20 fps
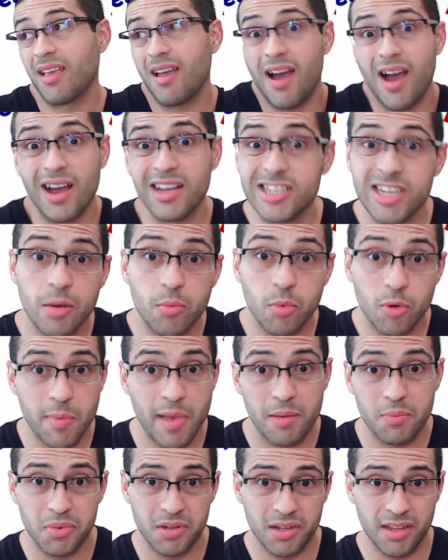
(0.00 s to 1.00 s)
I double
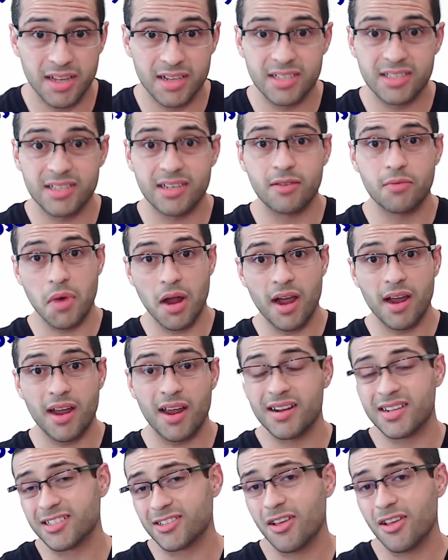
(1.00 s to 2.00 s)
Mepilex it, right?
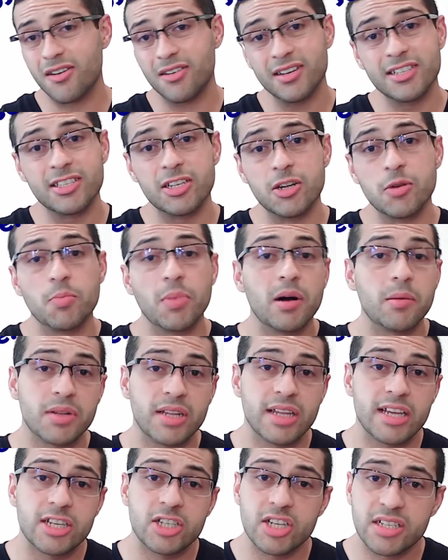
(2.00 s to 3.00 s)
And as long as they're
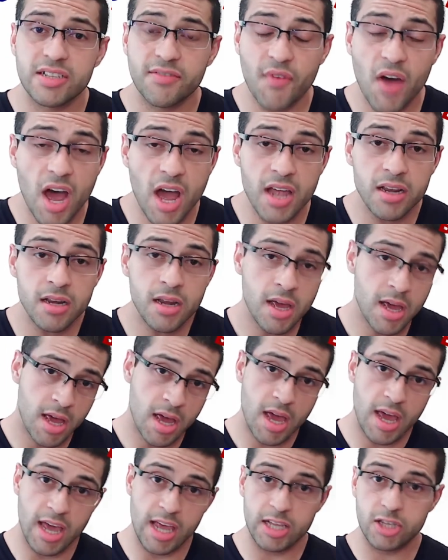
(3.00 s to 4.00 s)
bubbling just fine,
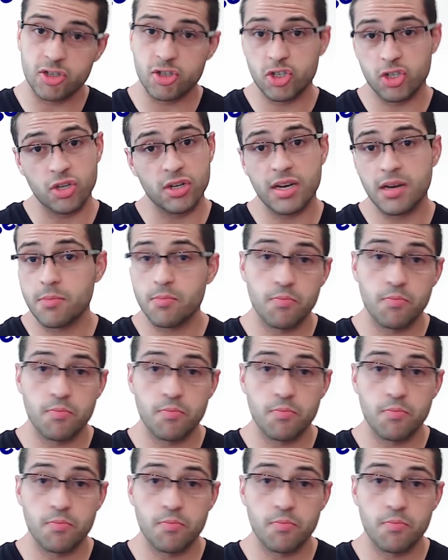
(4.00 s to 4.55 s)
it shouldn't